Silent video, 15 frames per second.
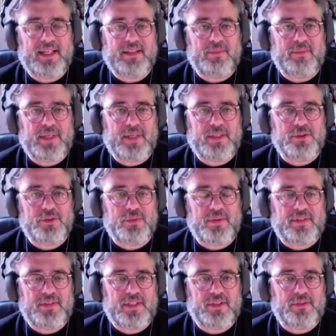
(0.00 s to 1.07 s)
cat and mouse
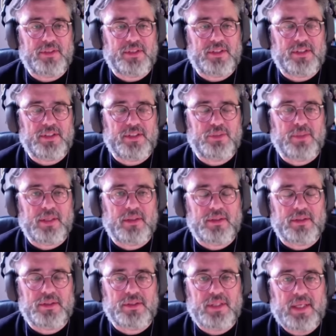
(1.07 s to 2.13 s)
with terrorists and
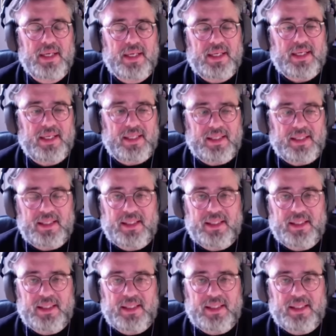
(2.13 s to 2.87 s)
smugglers in